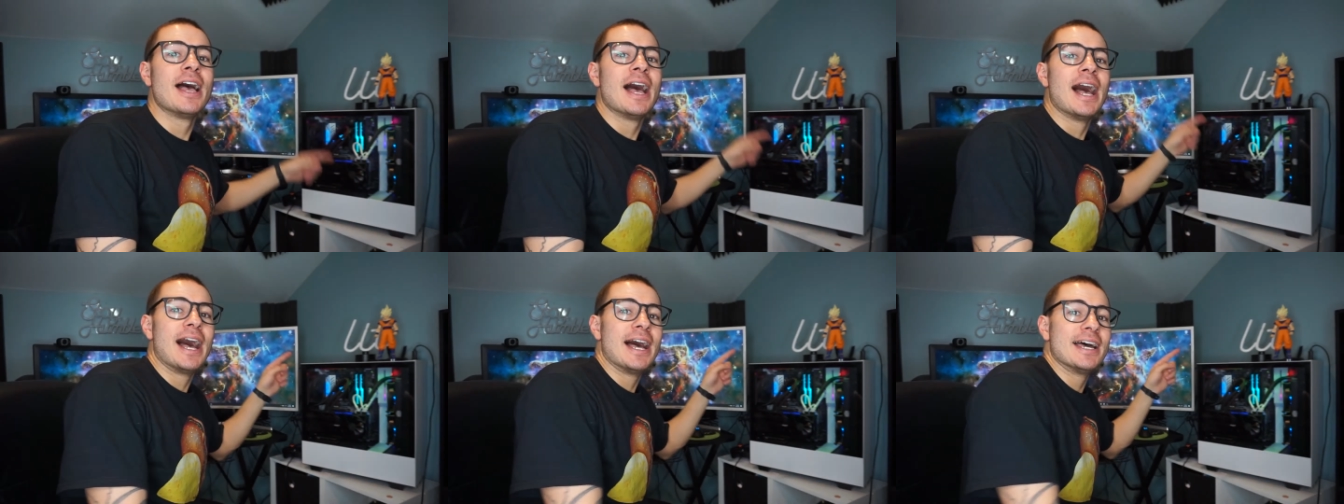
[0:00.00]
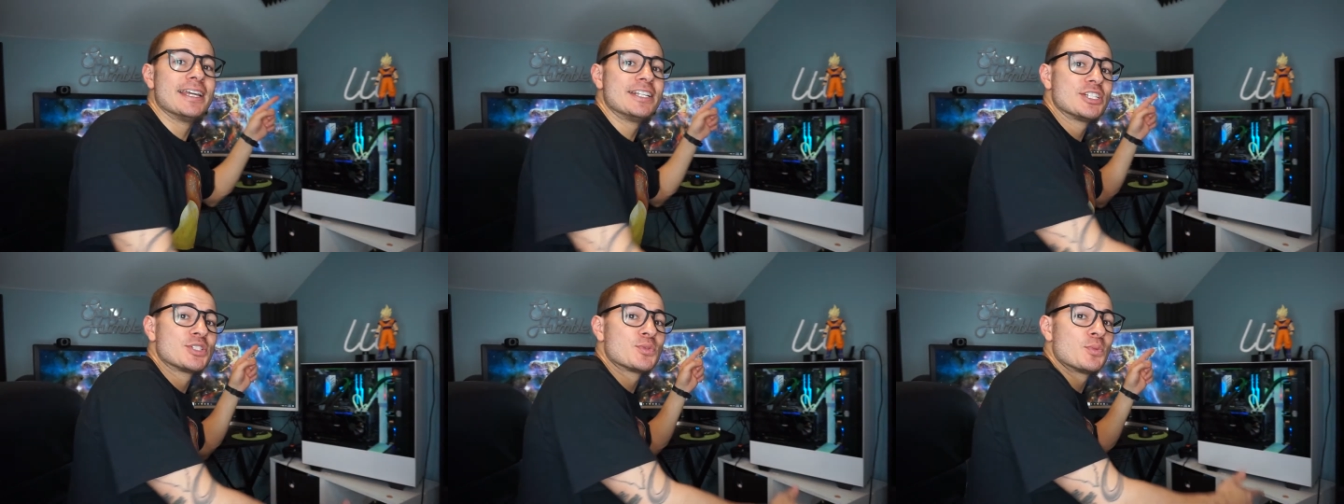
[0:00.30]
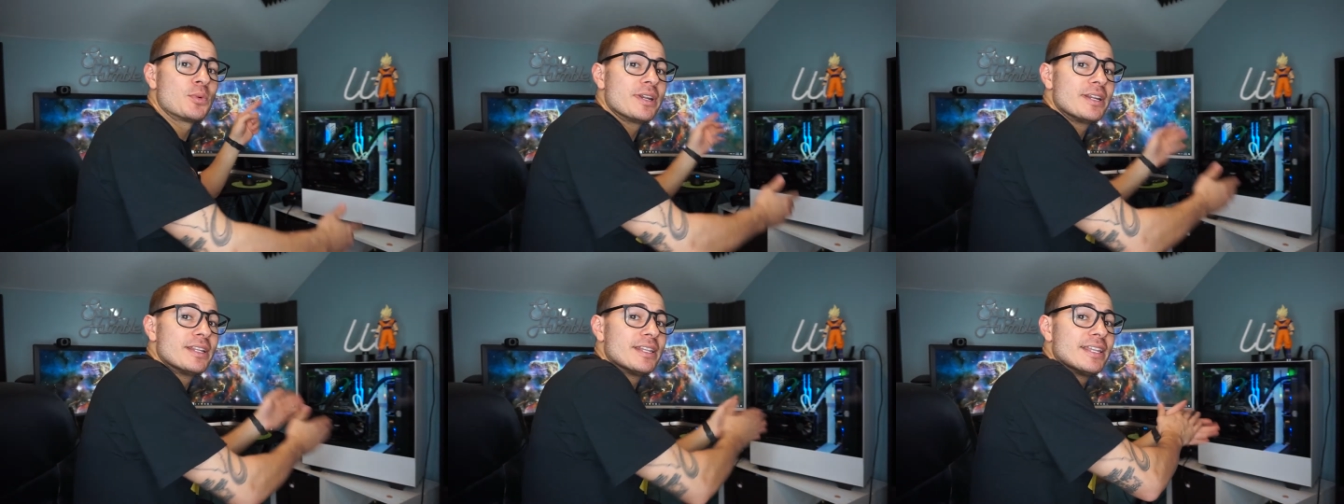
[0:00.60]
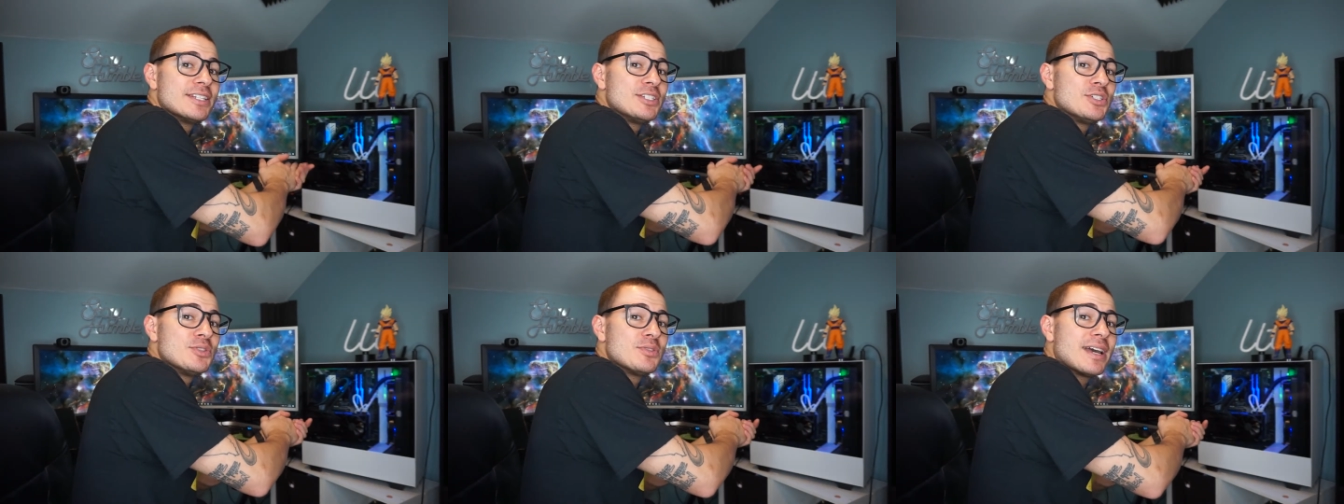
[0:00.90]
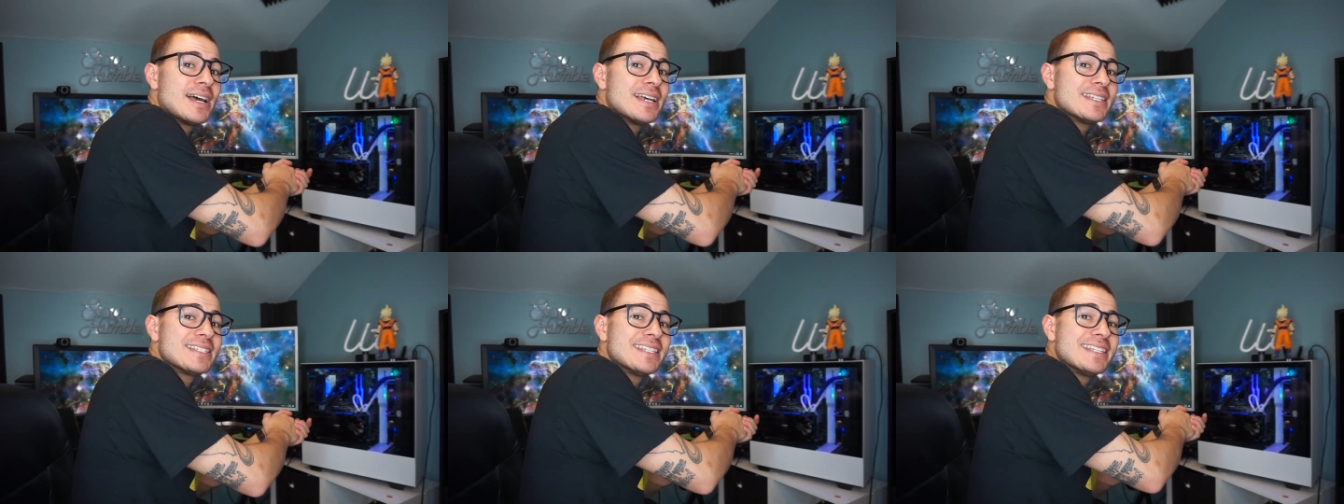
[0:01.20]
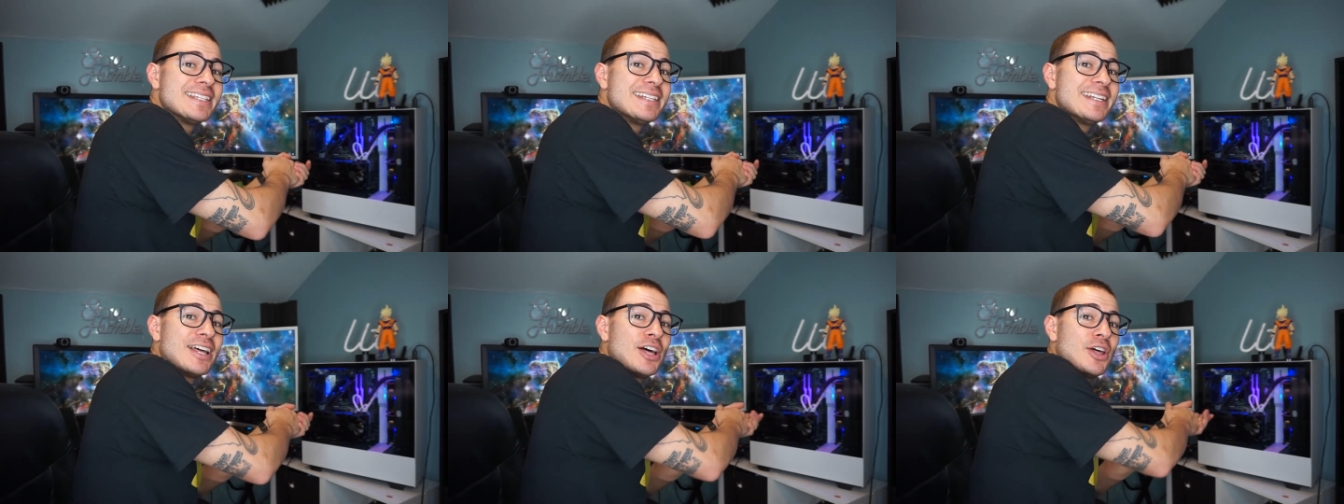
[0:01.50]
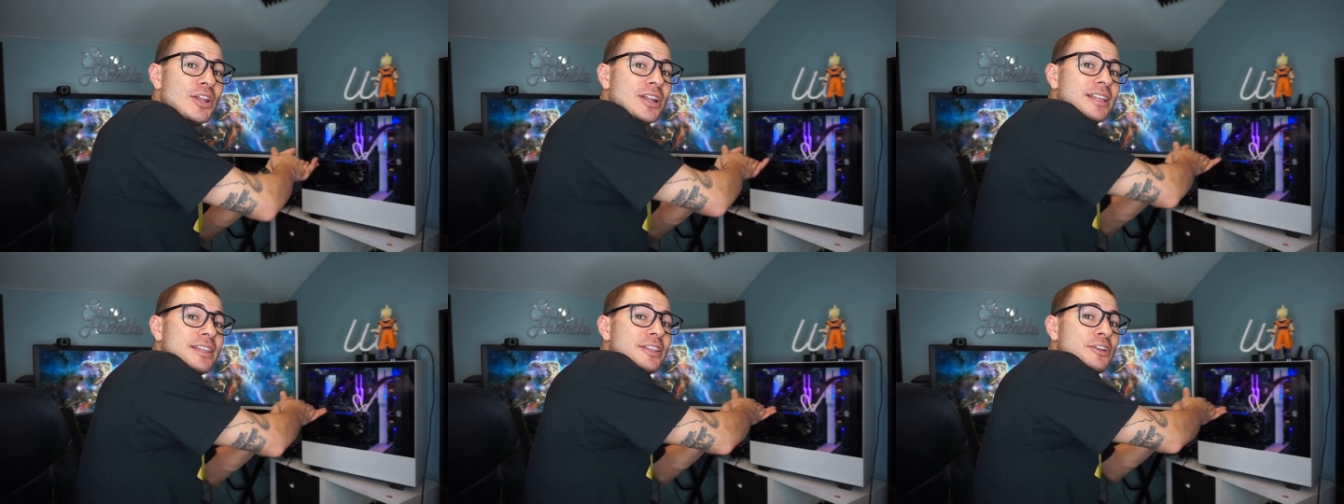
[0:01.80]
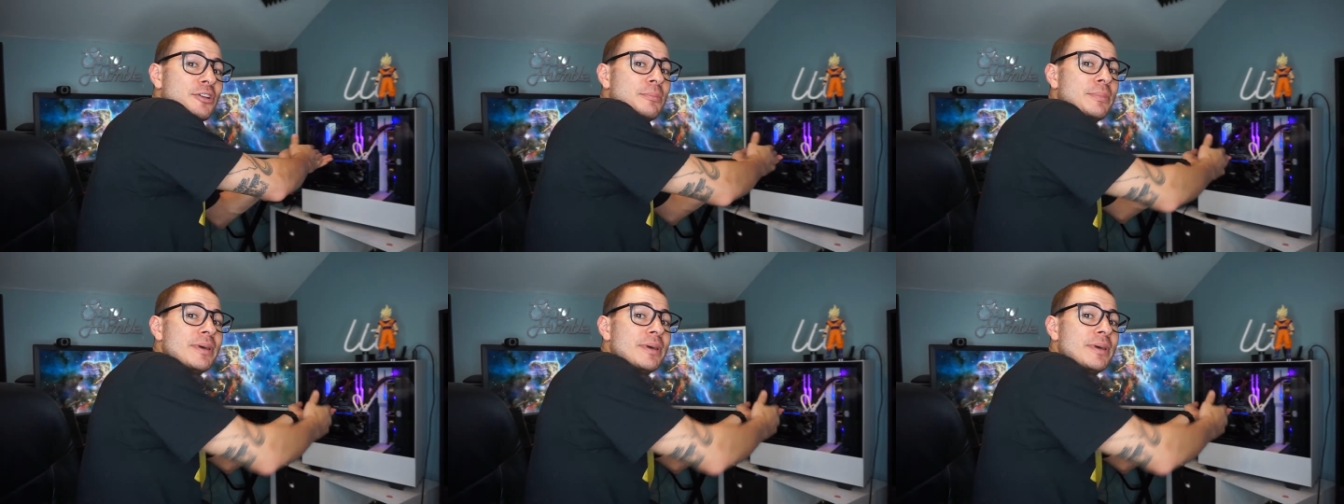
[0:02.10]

I just wanted to let you guys in on a little